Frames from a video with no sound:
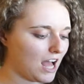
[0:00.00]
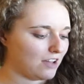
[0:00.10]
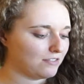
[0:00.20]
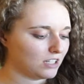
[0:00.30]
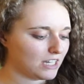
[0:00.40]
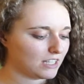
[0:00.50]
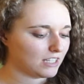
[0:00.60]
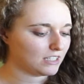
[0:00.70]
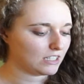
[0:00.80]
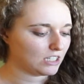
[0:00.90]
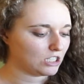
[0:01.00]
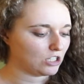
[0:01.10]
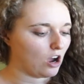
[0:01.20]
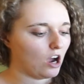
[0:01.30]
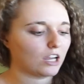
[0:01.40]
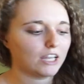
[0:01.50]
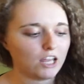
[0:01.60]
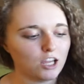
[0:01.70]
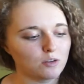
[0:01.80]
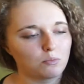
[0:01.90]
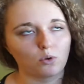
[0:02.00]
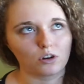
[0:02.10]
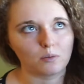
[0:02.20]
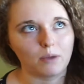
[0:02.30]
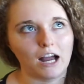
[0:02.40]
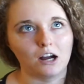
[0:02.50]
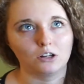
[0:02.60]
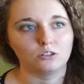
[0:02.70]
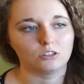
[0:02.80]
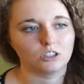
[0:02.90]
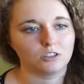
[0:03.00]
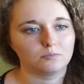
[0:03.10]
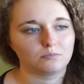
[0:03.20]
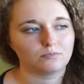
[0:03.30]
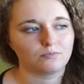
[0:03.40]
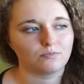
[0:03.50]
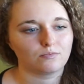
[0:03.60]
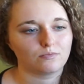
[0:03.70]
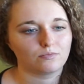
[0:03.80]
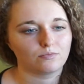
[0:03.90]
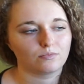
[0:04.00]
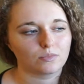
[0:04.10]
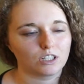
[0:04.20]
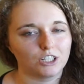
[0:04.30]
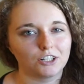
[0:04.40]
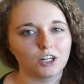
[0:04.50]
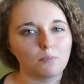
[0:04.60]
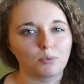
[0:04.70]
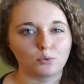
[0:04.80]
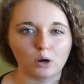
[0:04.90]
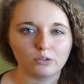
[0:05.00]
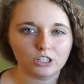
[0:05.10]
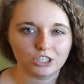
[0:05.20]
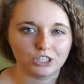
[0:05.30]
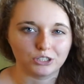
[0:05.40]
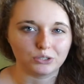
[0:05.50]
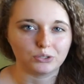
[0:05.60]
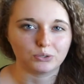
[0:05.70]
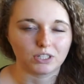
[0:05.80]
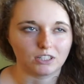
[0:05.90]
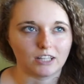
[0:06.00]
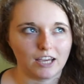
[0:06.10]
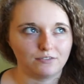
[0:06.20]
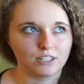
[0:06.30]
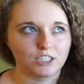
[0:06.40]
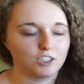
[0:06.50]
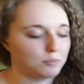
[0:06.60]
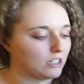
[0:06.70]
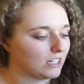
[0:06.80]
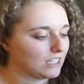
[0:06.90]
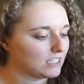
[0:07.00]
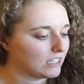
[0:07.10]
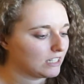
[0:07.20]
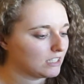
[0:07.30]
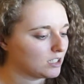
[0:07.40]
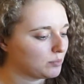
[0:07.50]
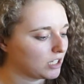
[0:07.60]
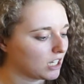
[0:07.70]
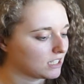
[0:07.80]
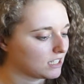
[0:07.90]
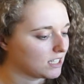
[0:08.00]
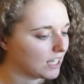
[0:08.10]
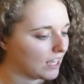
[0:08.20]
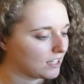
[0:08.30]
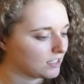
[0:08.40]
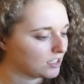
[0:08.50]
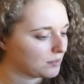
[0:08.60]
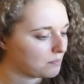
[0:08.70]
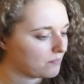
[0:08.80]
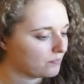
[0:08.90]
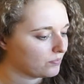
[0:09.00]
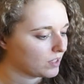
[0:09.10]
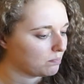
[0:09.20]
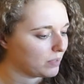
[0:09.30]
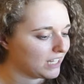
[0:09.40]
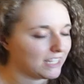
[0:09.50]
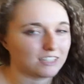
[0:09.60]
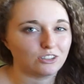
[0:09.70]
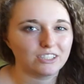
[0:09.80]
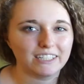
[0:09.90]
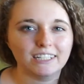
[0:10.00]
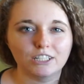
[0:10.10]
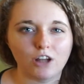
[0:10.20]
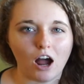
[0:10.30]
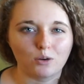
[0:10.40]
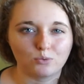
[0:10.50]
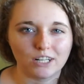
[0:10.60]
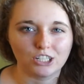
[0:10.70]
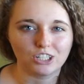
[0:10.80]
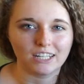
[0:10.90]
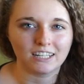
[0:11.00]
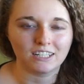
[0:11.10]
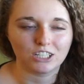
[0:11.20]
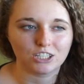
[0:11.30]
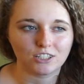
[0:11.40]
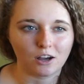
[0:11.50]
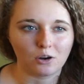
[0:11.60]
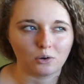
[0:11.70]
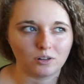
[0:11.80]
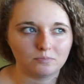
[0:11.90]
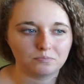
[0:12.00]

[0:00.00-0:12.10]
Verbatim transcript: I feel like this is talking more about your approach to life experiences because it says be yielding, not rigid. So